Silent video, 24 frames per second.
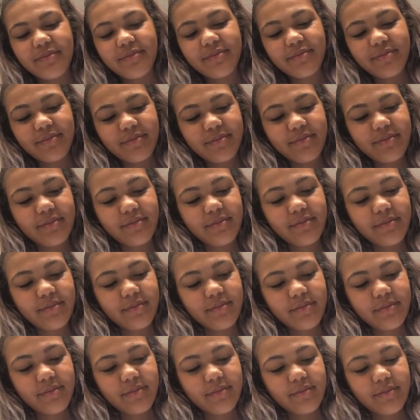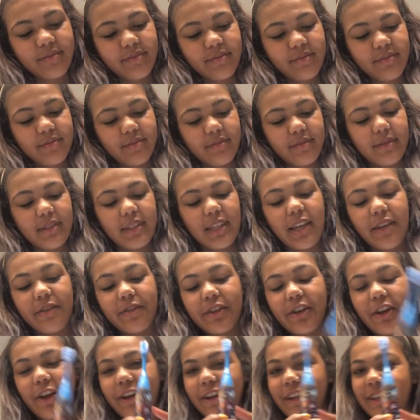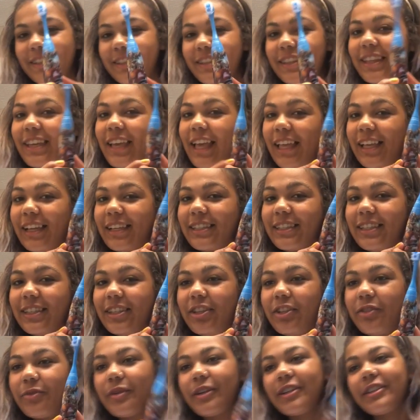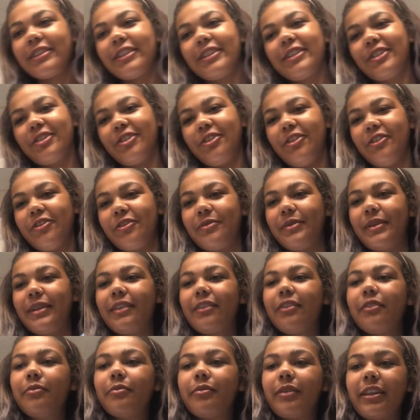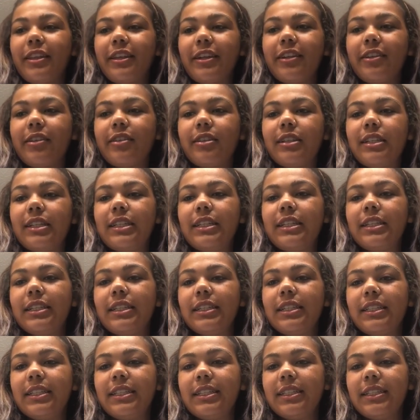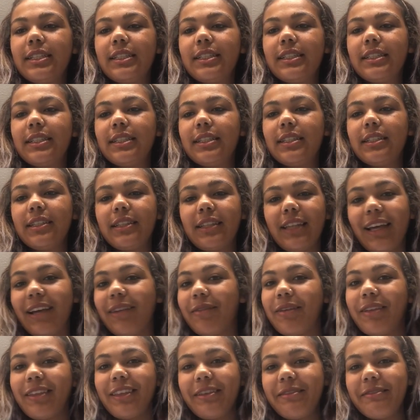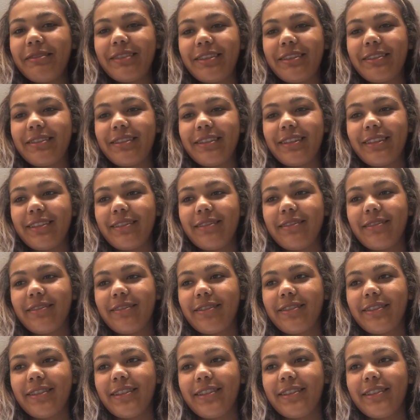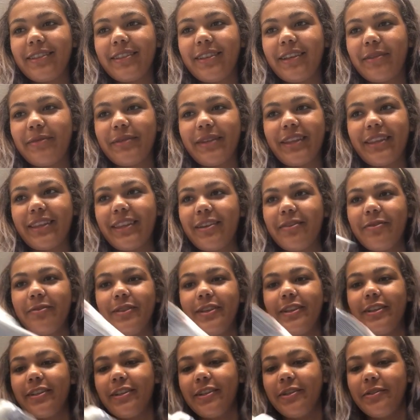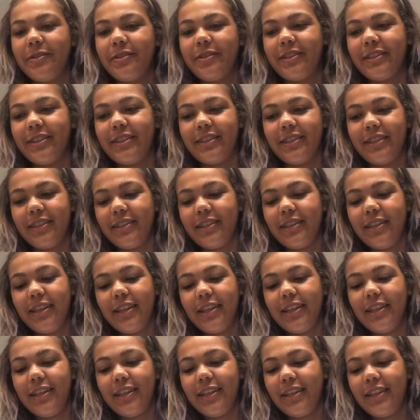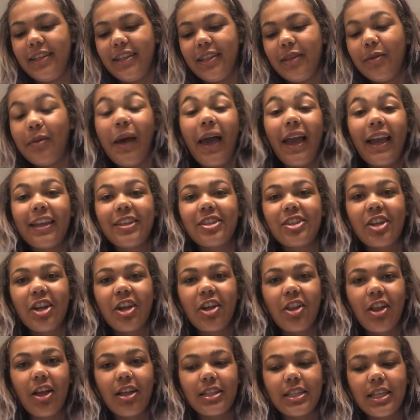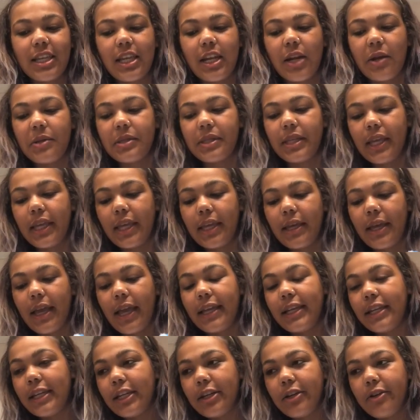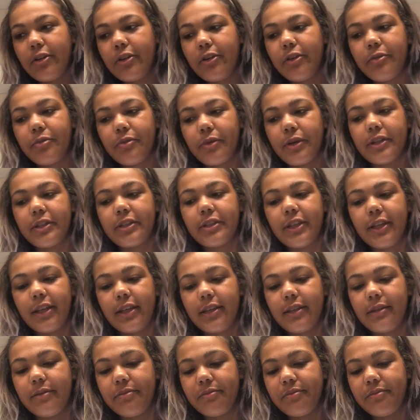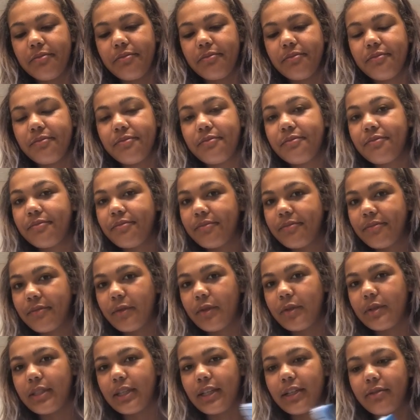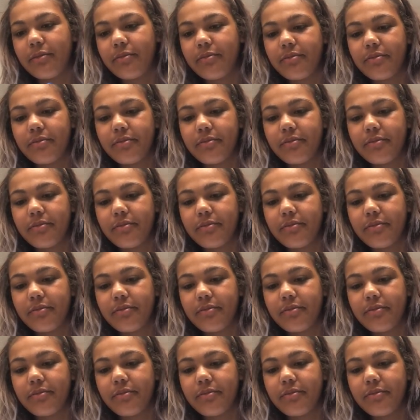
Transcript: I have a Guardians of the Galaxy toothbrush. I stole it from my little brother. Not while he was using it or anything. I'm not that weird. It was just in the package in our closet. And I was like, I need a new toothbrush. And it was there.